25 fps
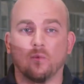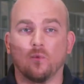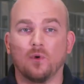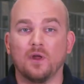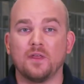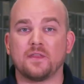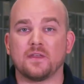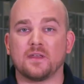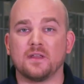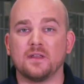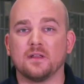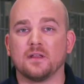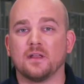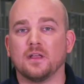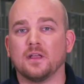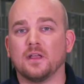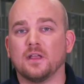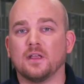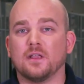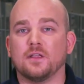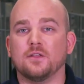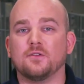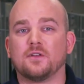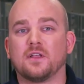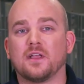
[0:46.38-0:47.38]
With it,
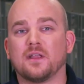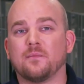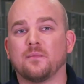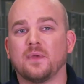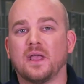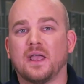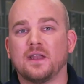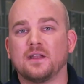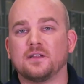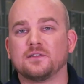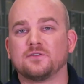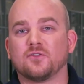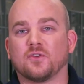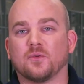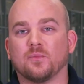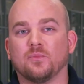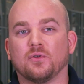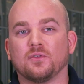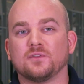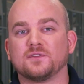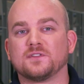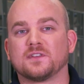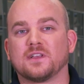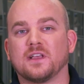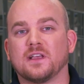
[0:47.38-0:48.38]
you can manage your
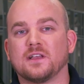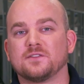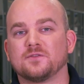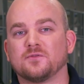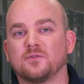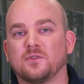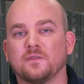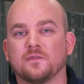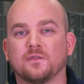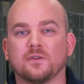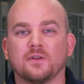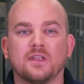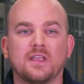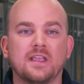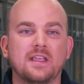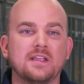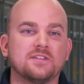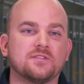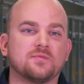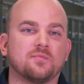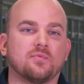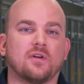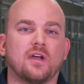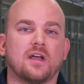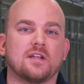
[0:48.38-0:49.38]
pull schedule for
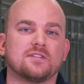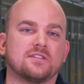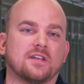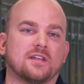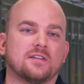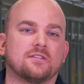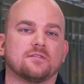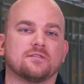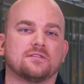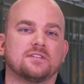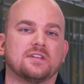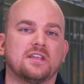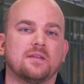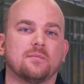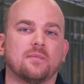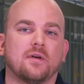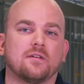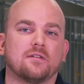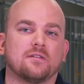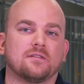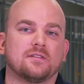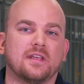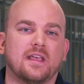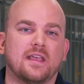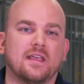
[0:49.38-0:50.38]
each project your team
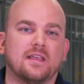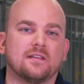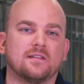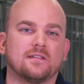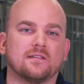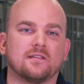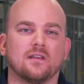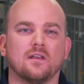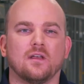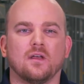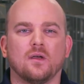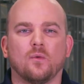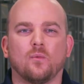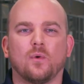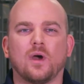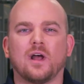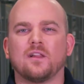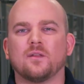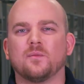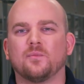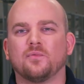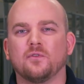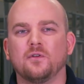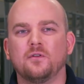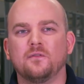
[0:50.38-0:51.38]
undertakes
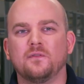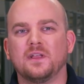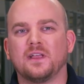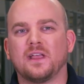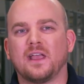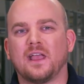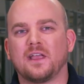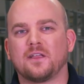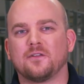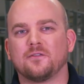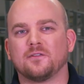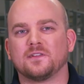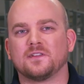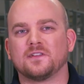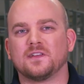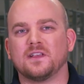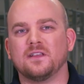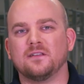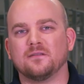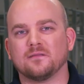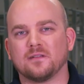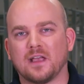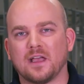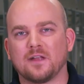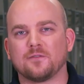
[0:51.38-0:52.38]
while improving
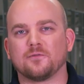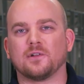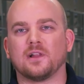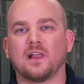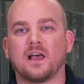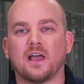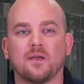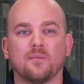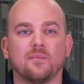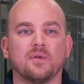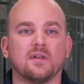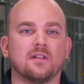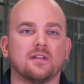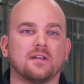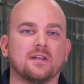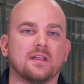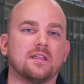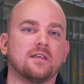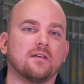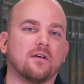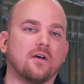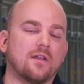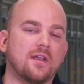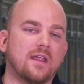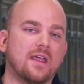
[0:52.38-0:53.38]
accuracy and
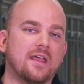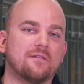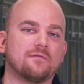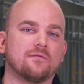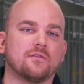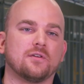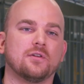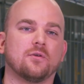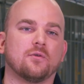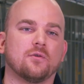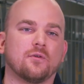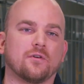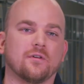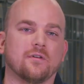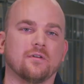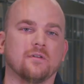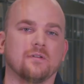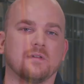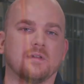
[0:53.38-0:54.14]
reliability on every order.